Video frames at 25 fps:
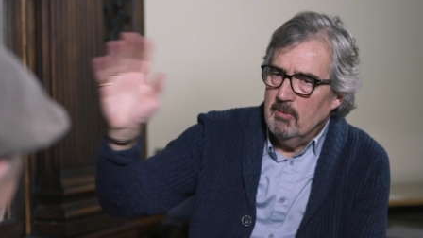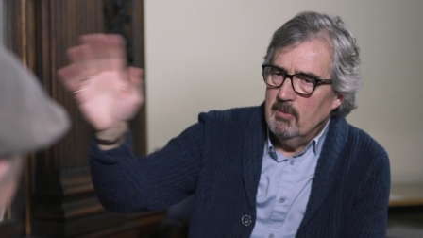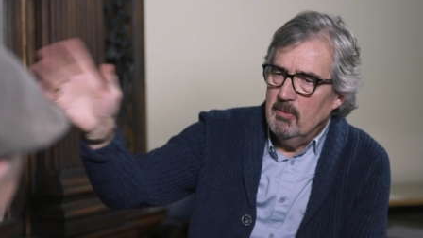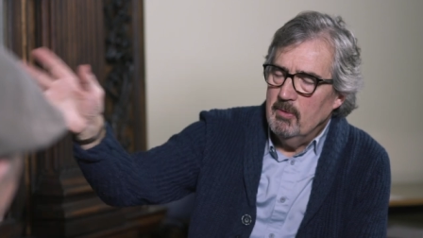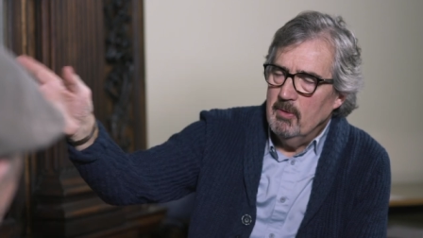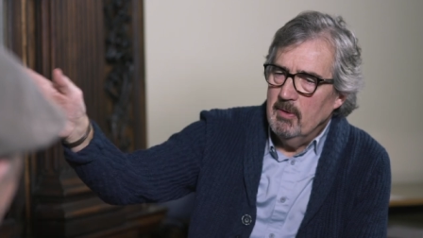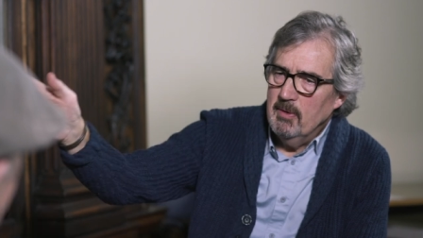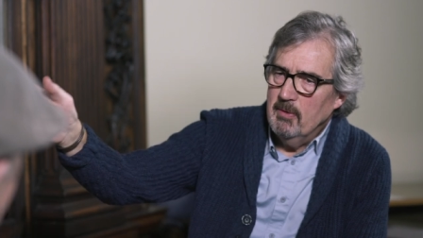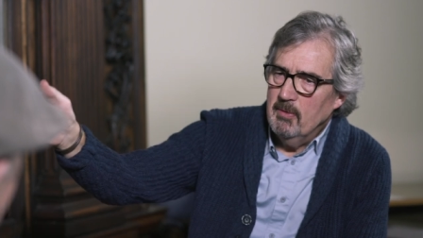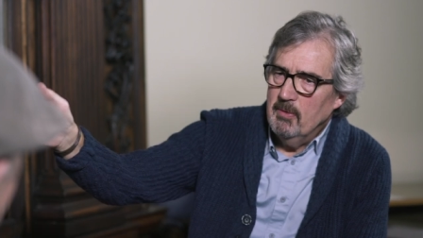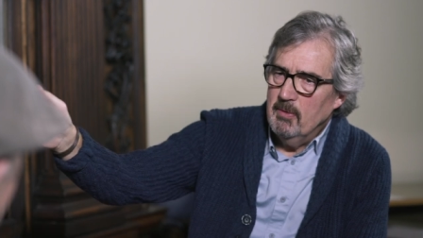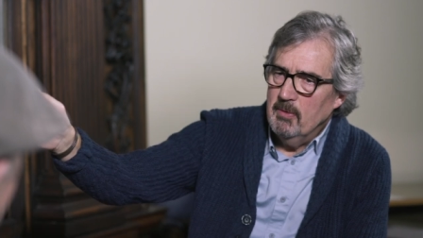
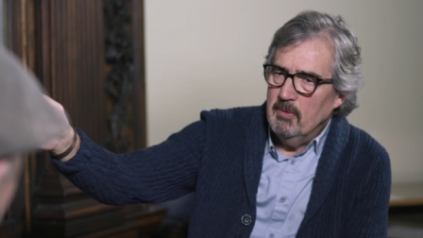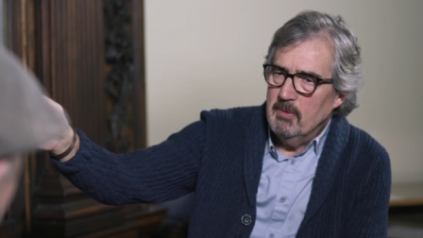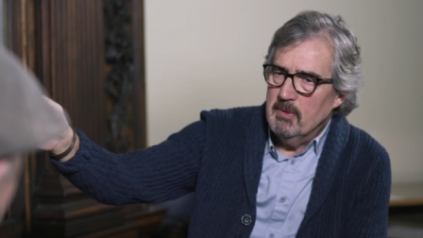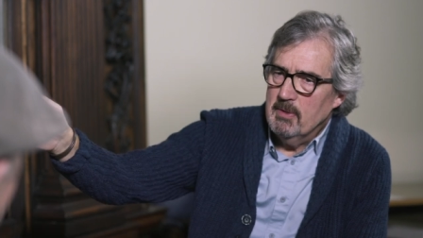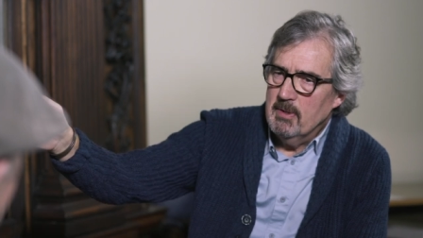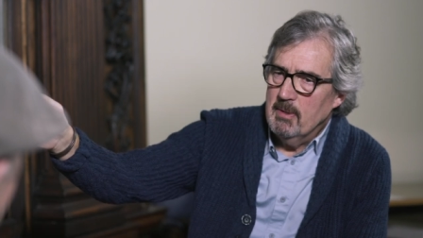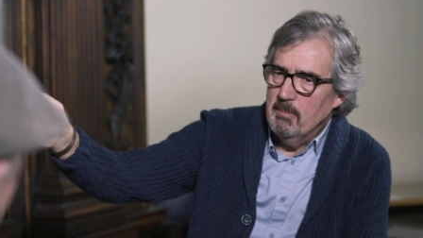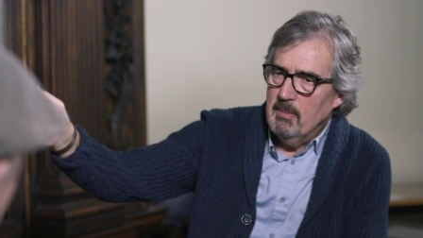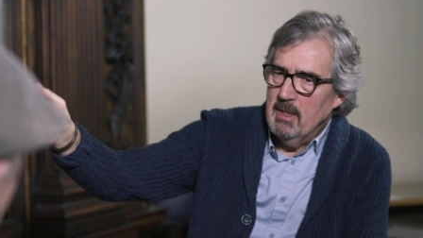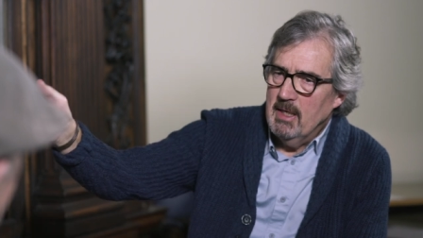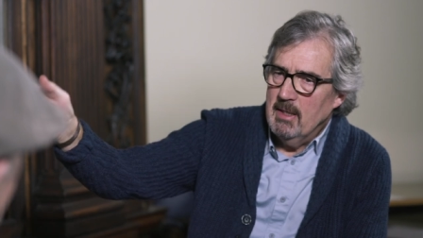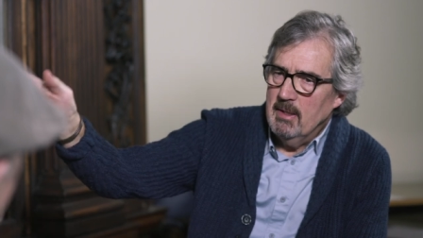who, who
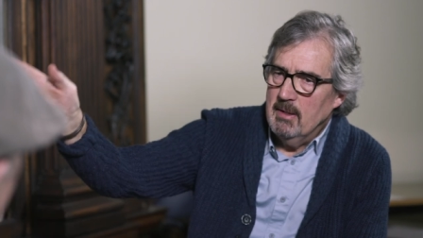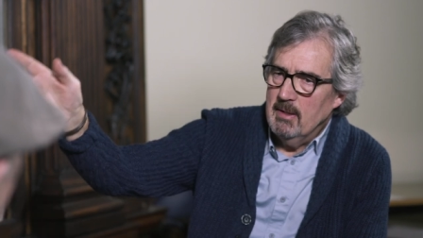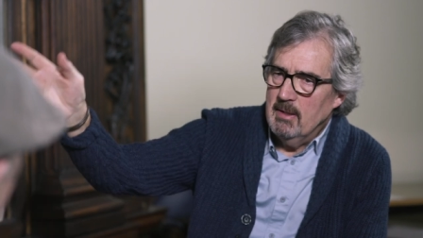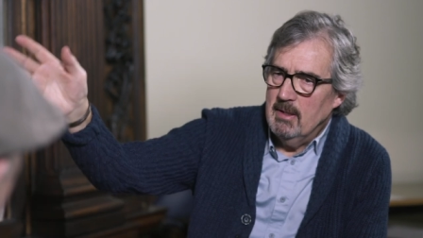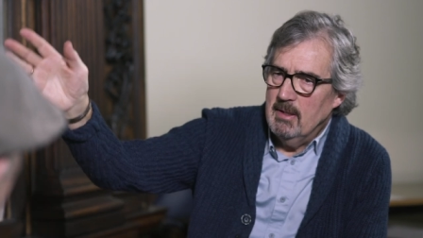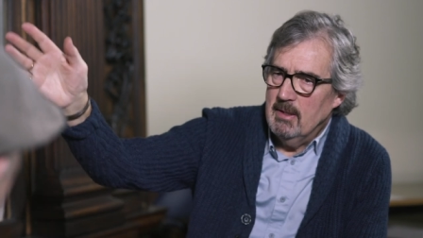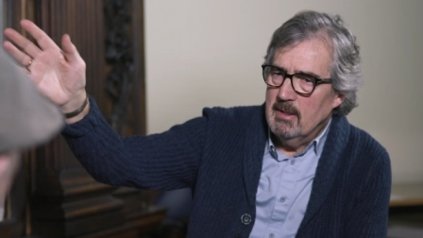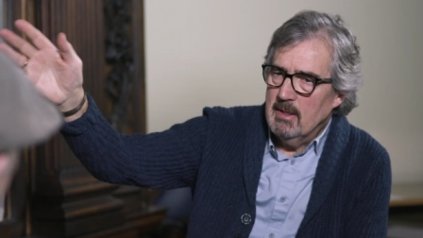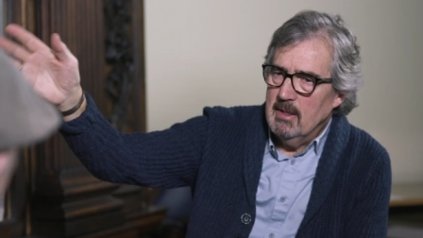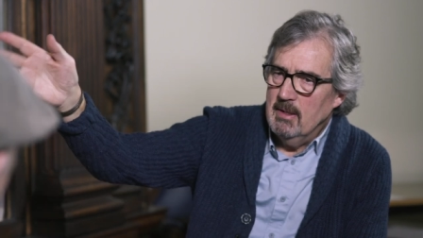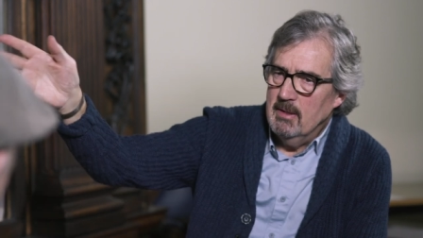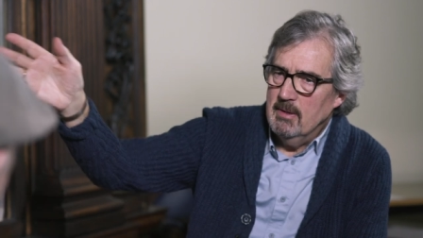is the man
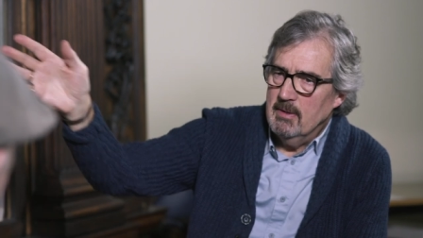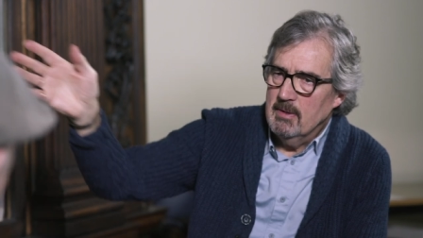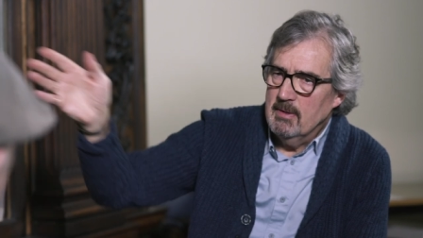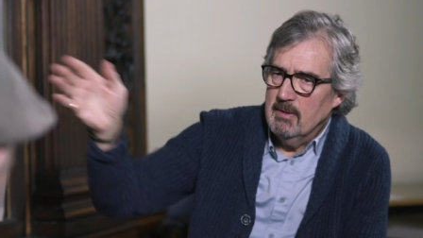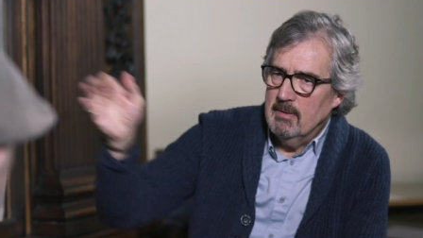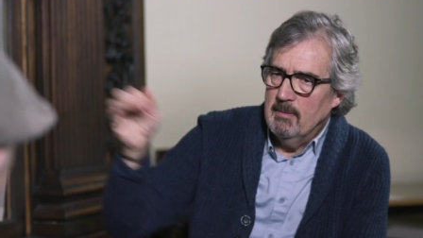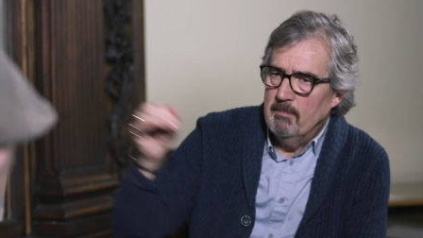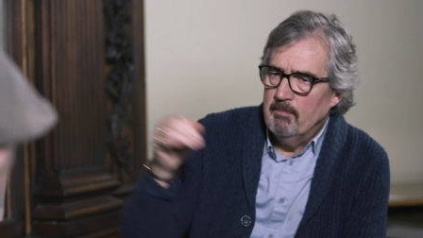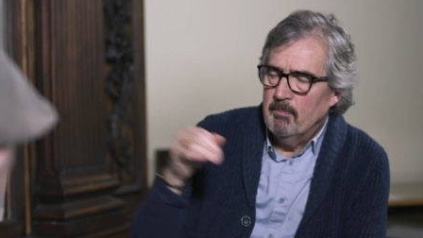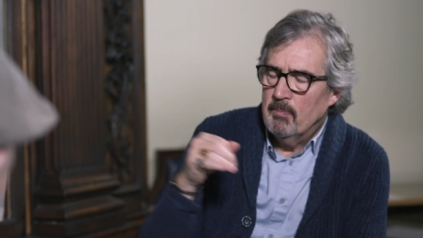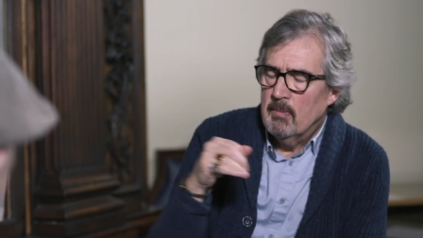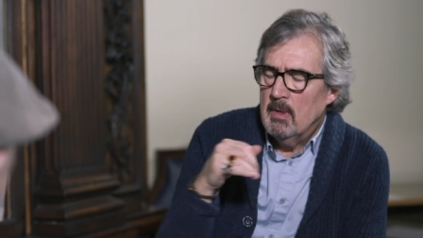he of course
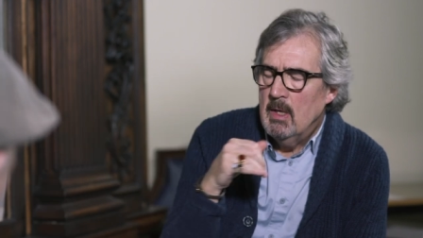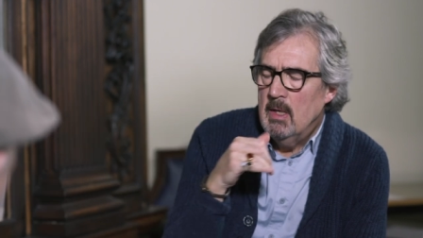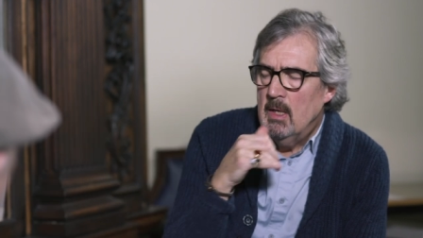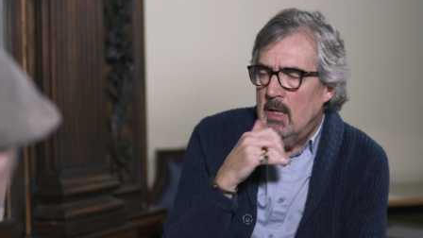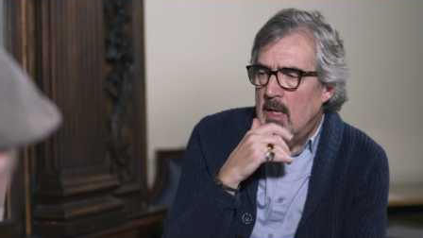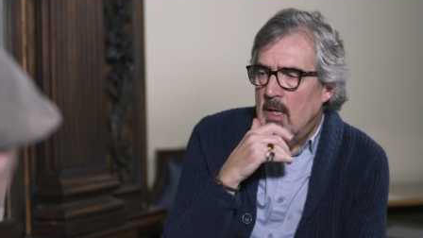killed. it is.